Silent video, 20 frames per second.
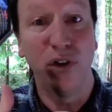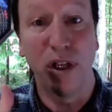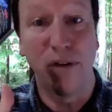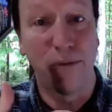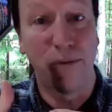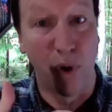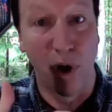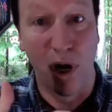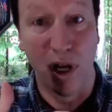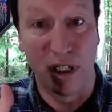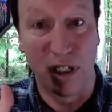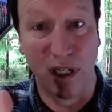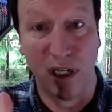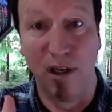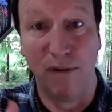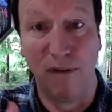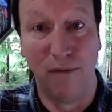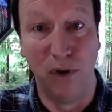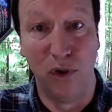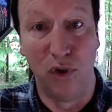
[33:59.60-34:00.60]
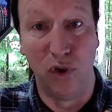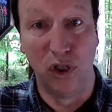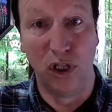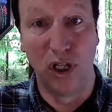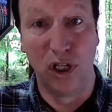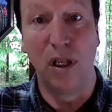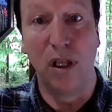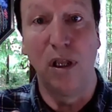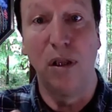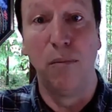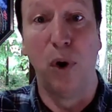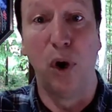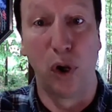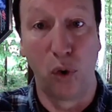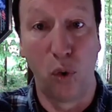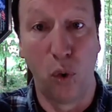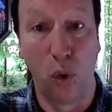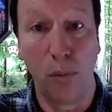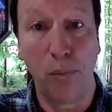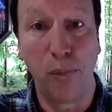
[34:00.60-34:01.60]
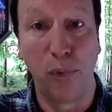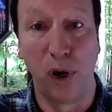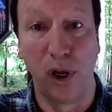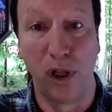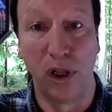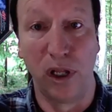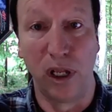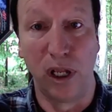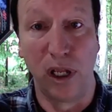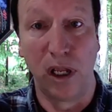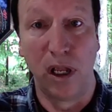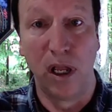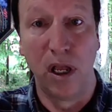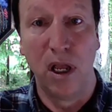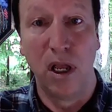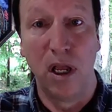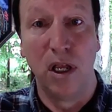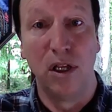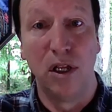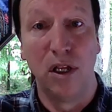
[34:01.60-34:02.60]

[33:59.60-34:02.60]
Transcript: for us individually, but corporately. Mm-hmm.